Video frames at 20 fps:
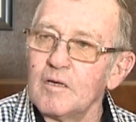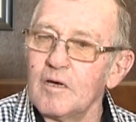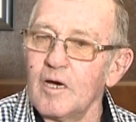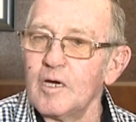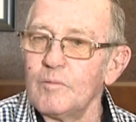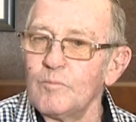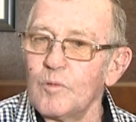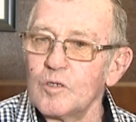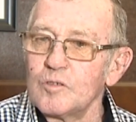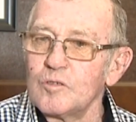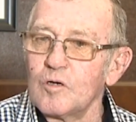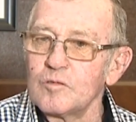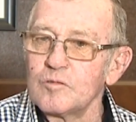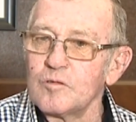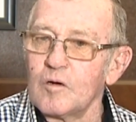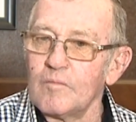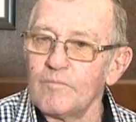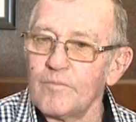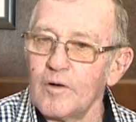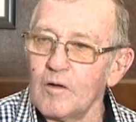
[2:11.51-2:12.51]
owned by Don
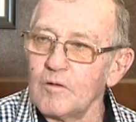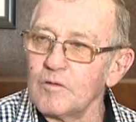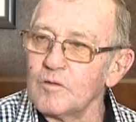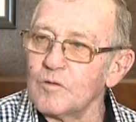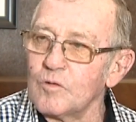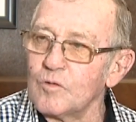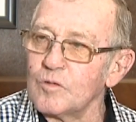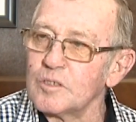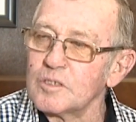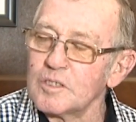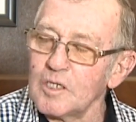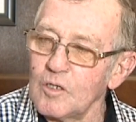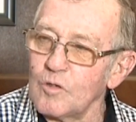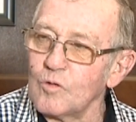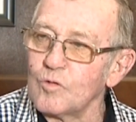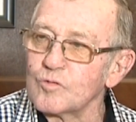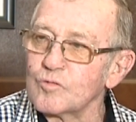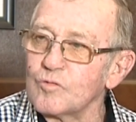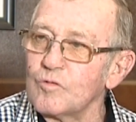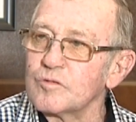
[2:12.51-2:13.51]
Tombolt, a little
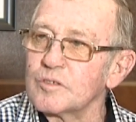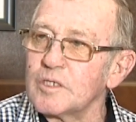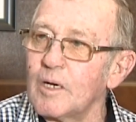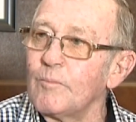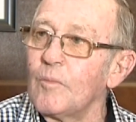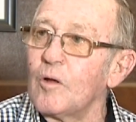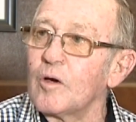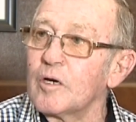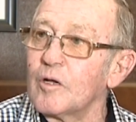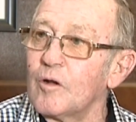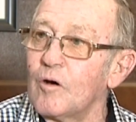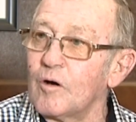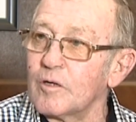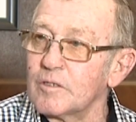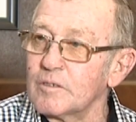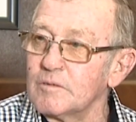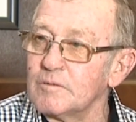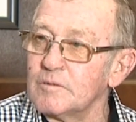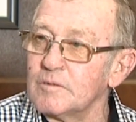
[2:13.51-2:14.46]
horse called Some Like It Hot.